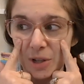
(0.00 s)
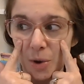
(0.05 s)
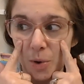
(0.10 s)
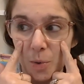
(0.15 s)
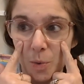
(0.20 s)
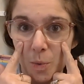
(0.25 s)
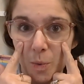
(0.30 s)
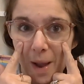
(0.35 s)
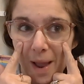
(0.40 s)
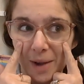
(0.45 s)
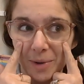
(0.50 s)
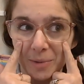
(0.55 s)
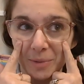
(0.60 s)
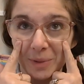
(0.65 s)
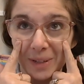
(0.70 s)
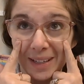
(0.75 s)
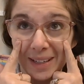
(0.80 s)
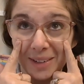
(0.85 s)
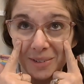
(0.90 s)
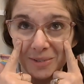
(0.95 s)
So
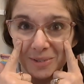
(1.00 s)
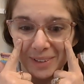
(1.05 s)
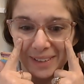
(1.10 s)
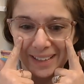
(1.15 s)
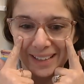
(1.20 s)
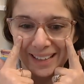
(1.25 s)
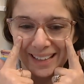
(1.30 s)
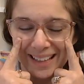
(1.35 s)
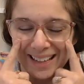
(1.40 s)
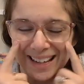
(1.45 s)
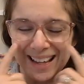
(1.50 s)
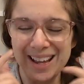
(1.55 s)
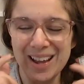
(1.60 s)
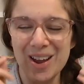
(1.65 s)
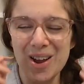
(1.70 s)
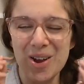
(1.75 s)
when we read,